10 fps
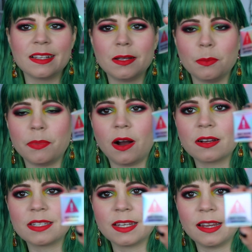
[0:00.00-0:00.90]
a little
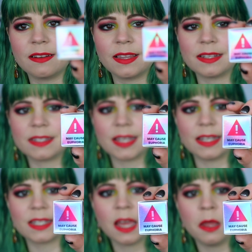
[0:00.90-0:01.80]
box in here that
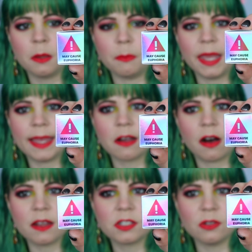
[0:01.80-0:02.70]
says may
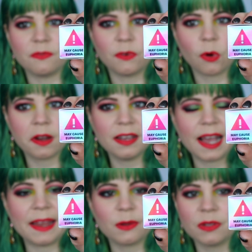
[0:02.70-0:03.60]
cause euphoria.
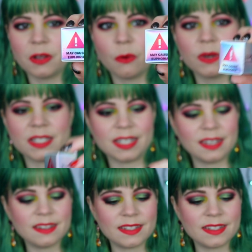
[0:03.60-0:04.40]
I don't know what's in